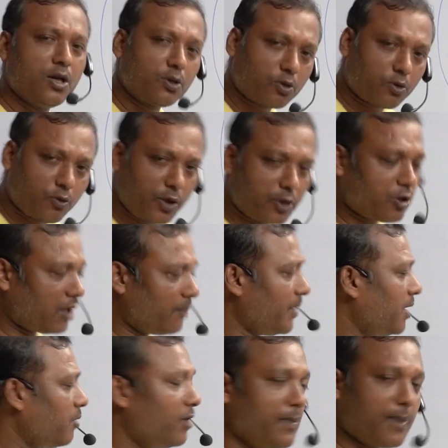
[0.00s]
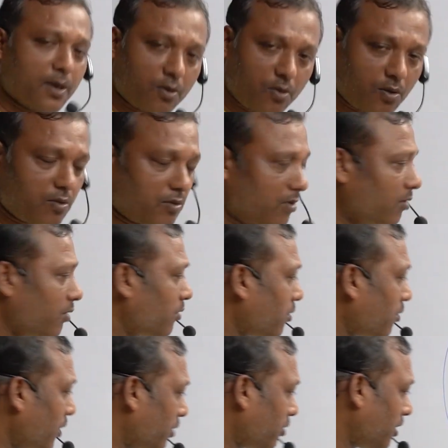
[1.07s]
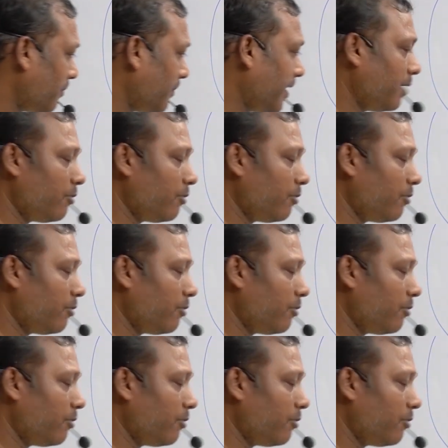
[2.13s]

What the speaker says: Through economy, we will know. Through economy,